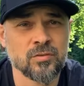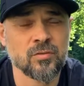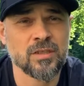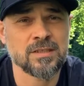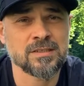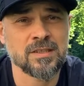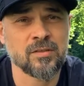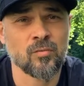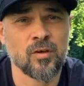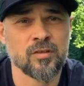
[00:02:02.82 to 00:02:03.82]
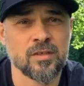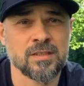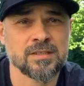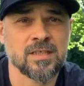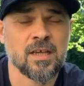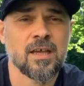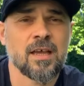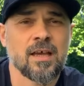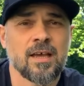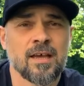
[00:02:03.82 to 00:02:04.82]
can see what
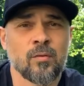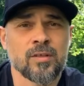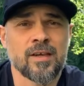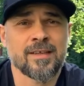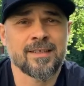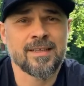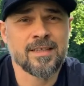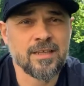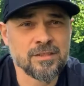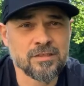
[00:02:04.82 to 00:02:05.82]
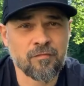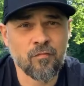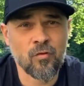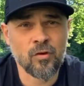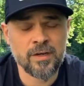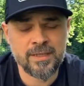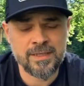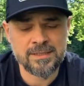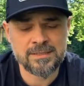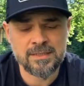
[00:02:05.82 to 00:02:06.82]
are the details for
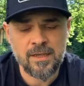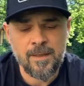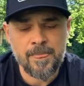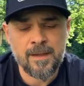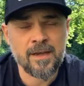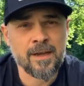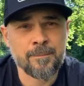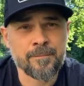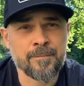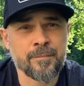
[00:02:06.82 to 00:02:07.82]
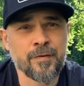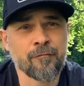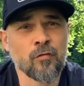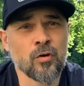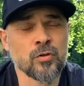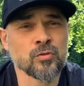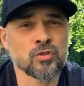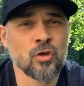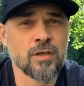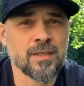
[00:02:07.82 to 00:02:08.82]
this. Before you
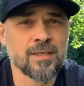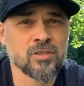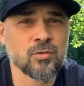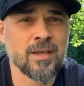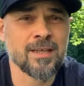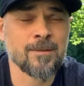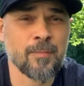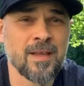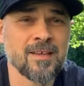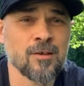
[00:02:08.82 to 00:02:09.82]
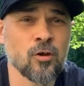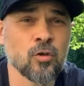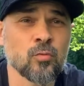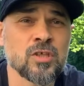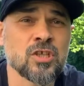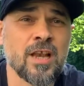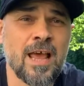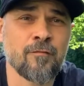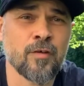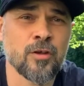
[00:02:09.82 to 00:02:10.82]
joining the training, depending on which
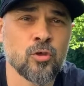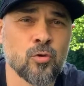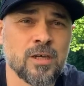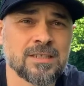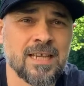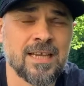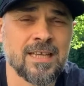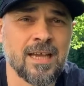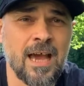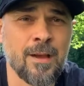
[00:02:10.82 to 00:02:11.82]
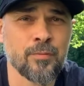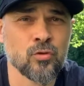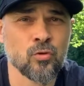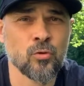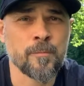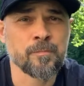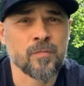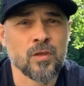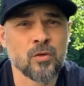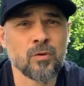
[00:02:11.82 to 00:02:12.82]
level you are signing up to,
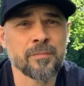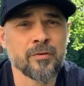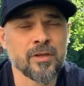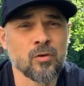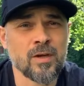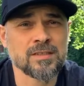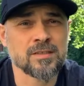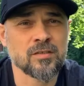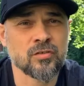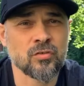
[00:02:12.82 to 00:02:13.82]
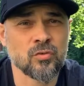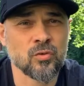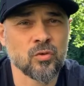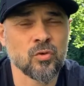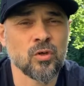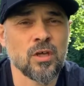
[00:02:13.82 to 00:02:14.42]
you will be requested to